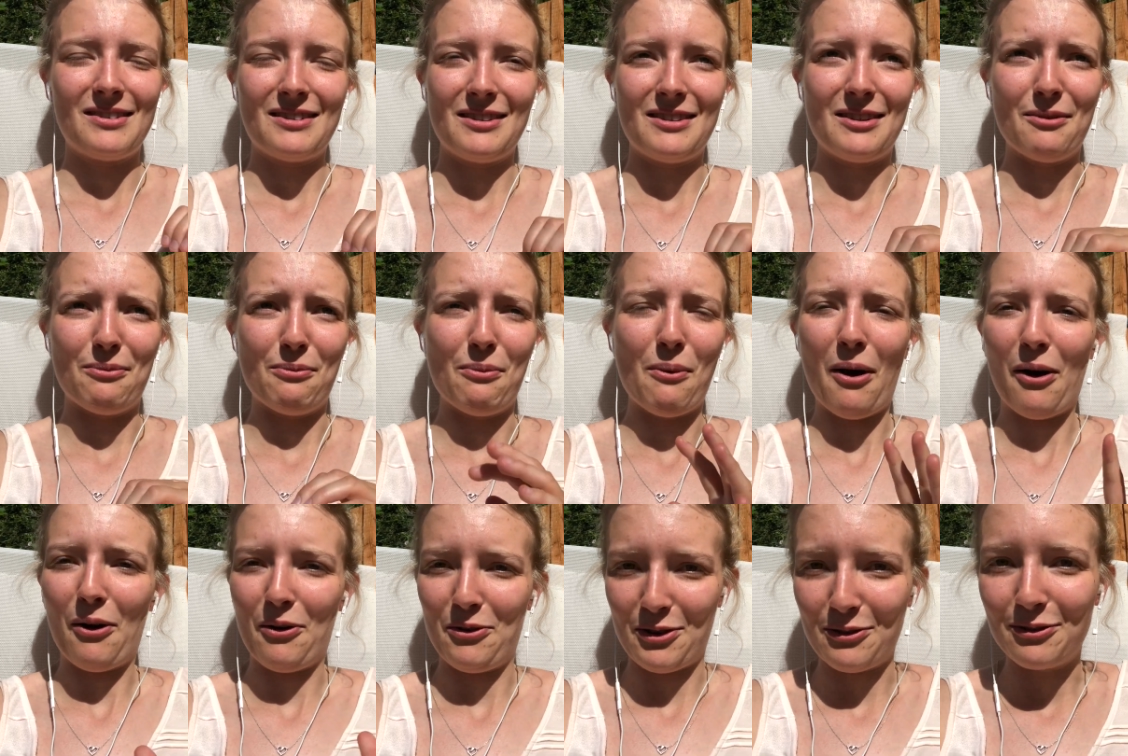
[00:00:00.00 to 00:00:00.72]
the
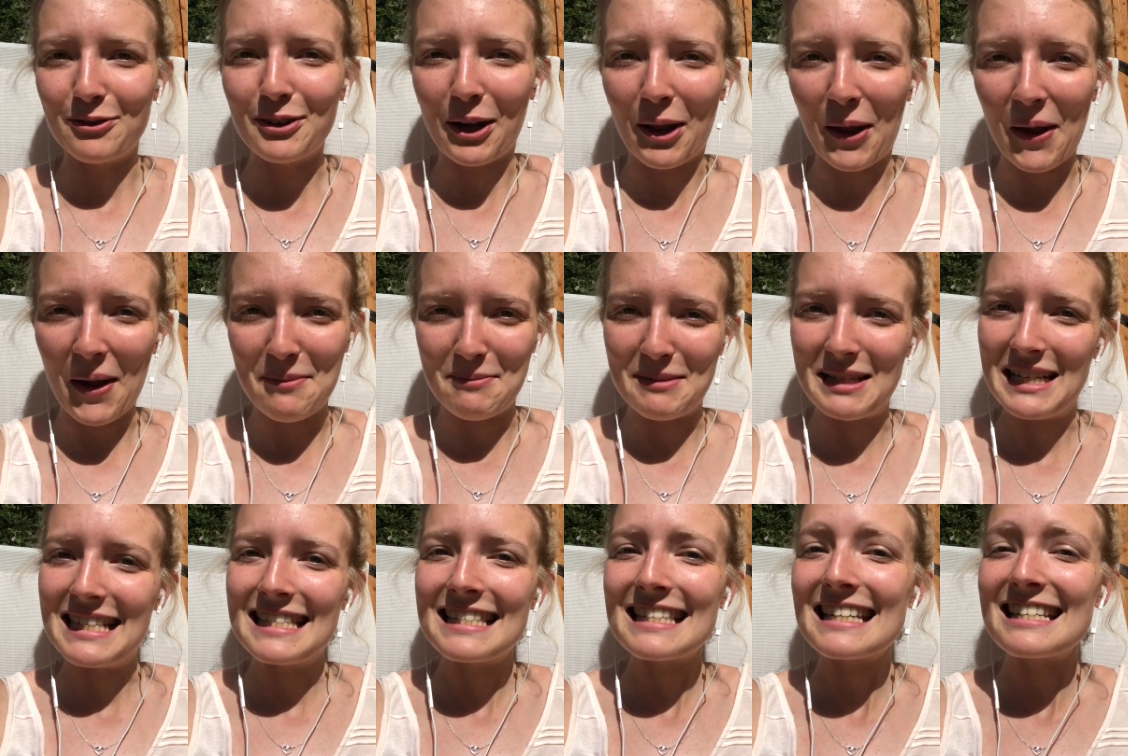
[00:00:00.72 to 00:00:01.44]
world of
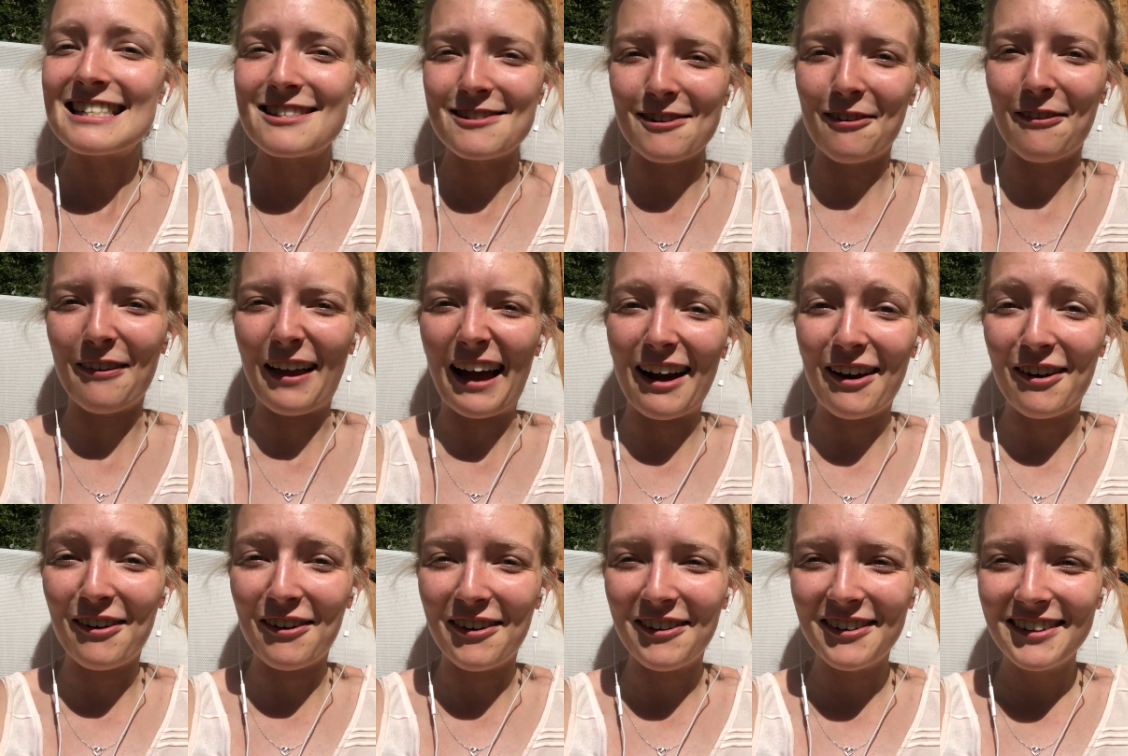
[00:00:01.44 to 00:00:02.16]
climates, it's not that
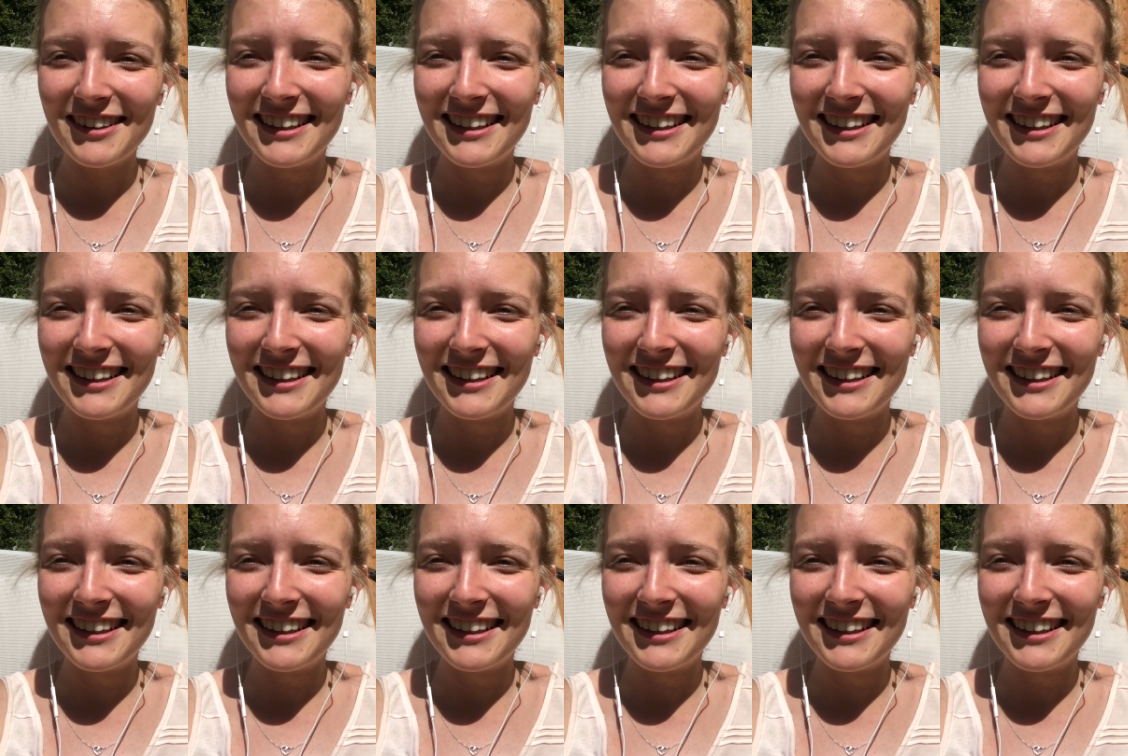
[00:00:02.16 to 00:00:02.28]
hot.